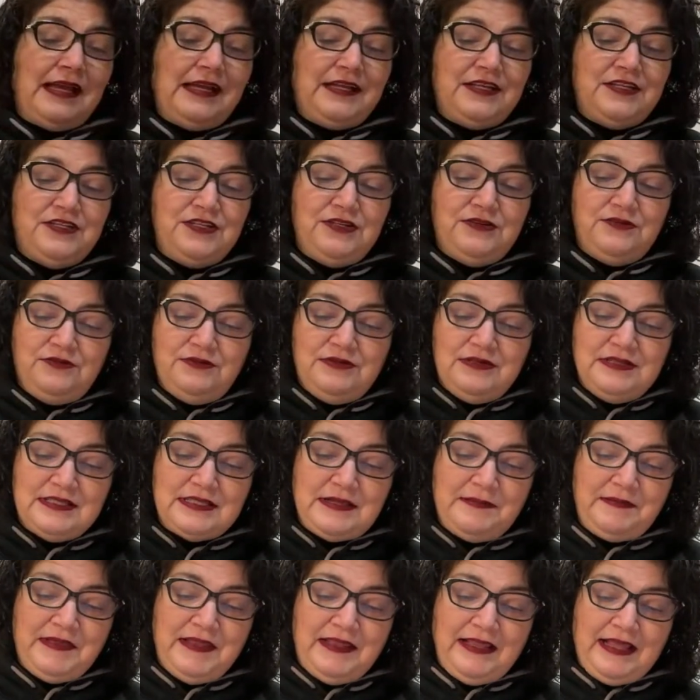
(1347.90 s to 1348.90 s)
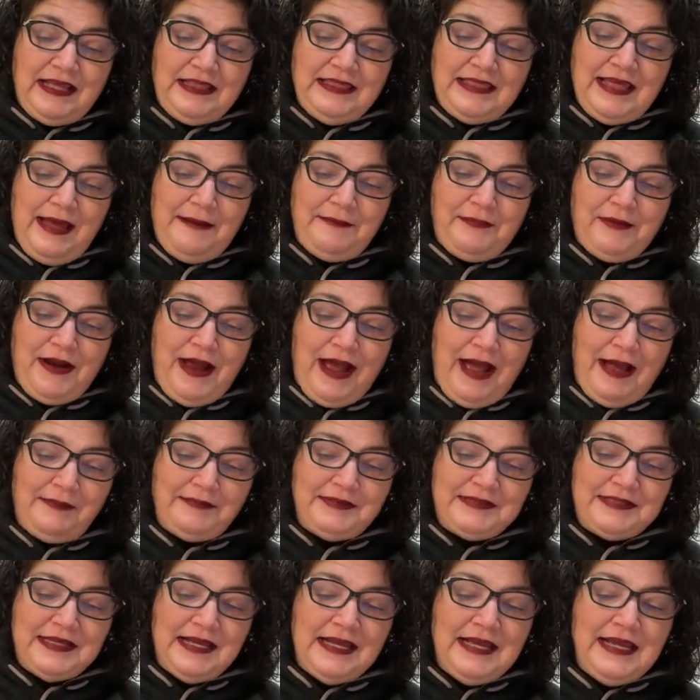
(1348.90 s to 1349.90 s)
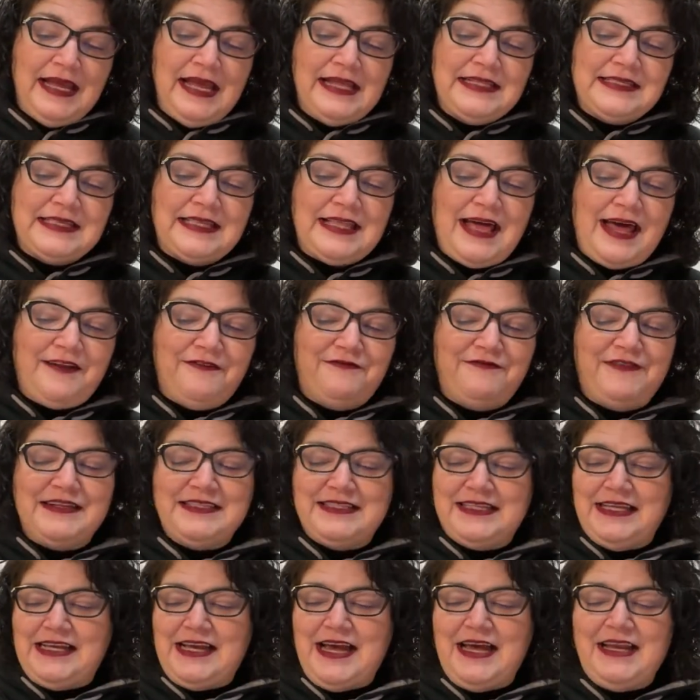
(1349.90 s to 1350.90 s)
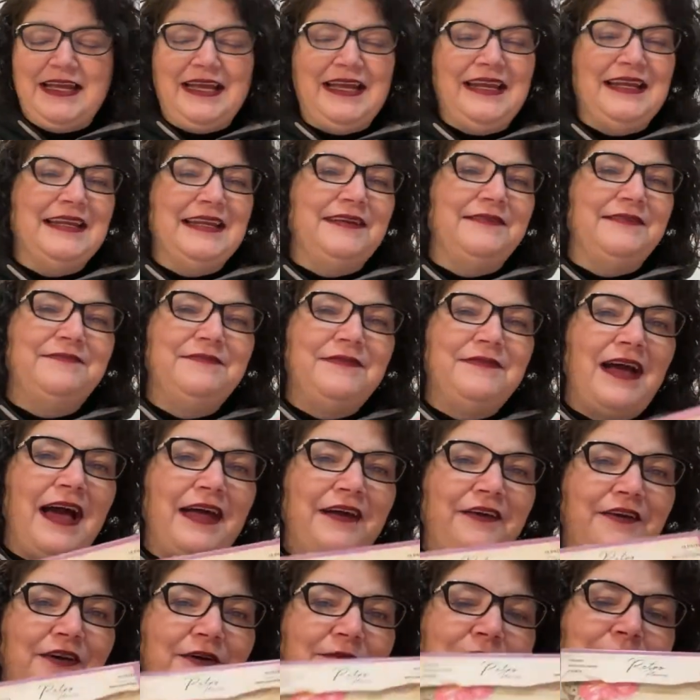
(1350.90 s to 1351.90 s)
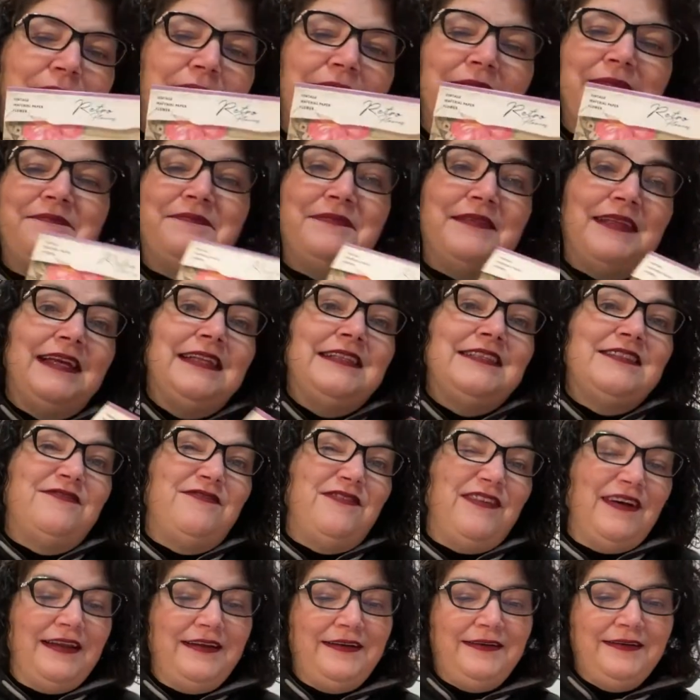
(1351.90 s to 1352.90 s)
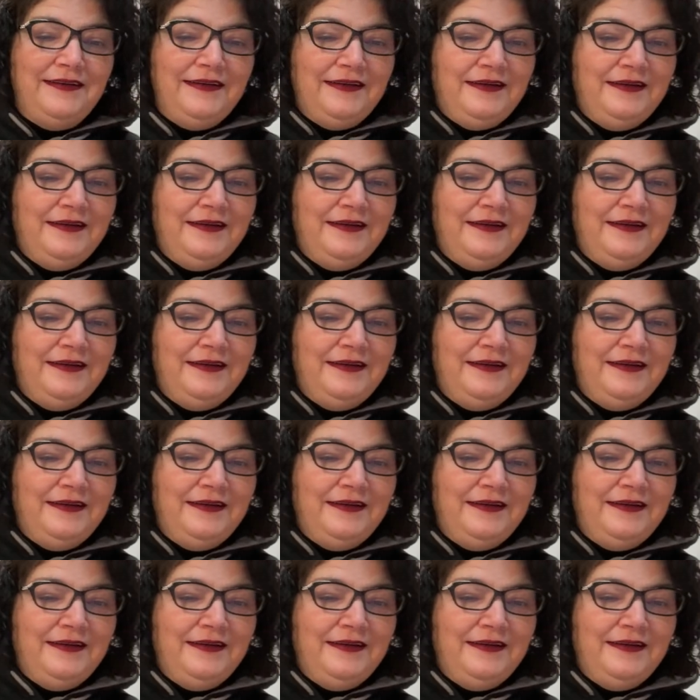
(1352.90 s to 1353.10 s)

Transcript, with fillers: could do something like that perhaps. It's a lot of fussy cutting and I don't know, but it's fun.